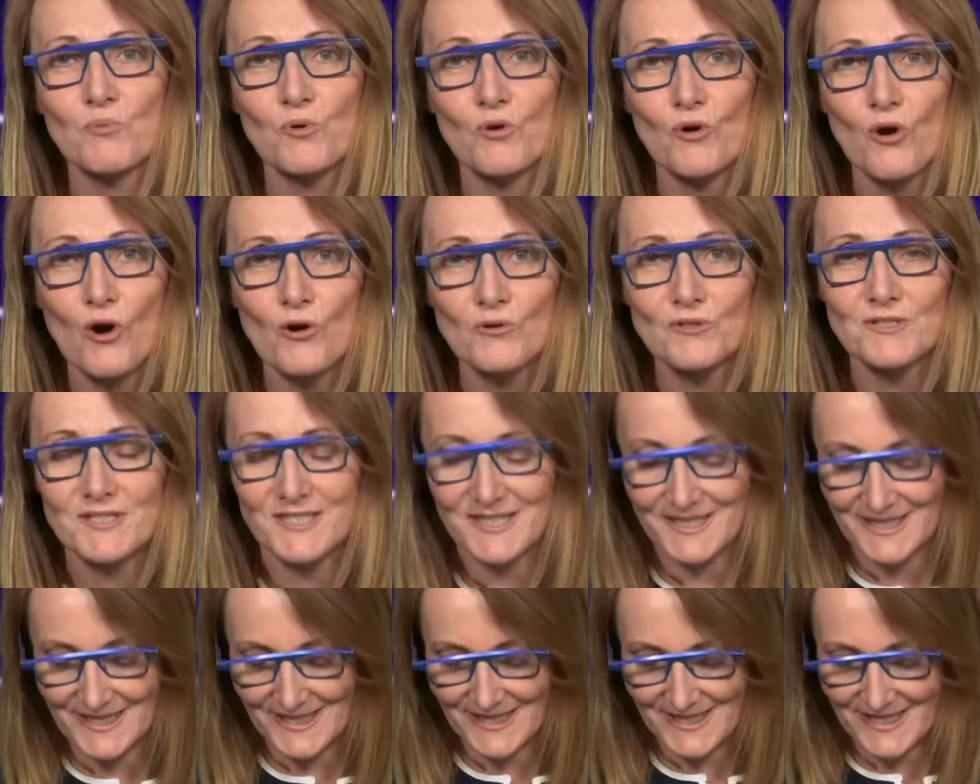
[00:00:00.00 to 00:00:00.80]

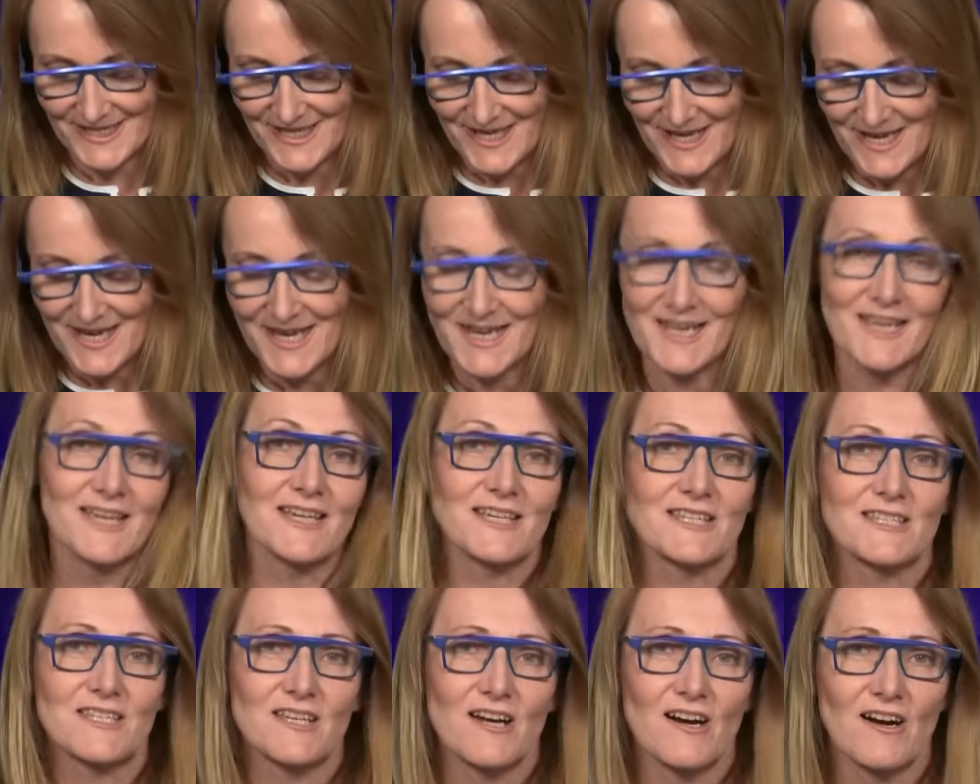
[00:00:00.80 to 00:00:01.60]
proxies
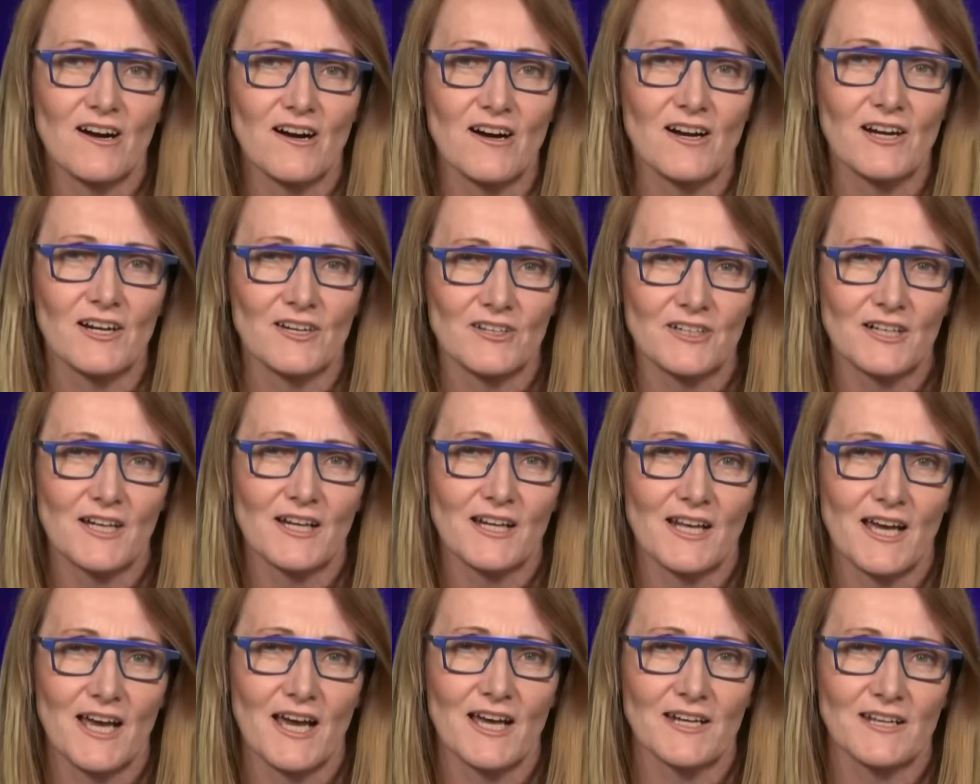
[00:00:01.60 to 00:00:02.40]
is
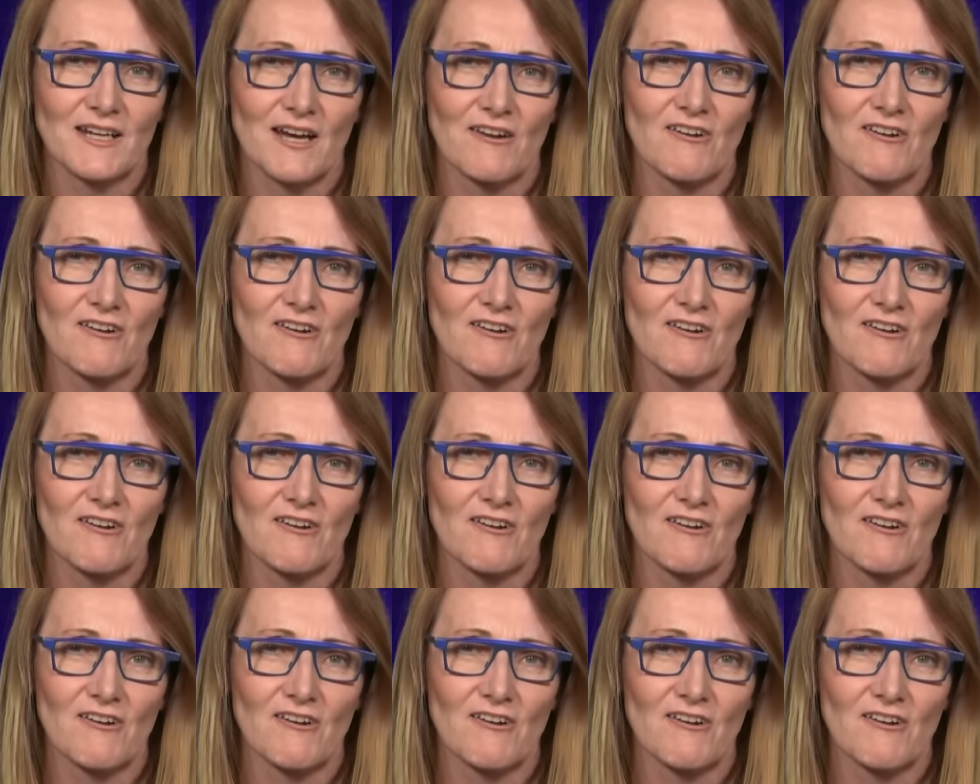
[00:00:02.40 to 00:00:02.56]
ironclad.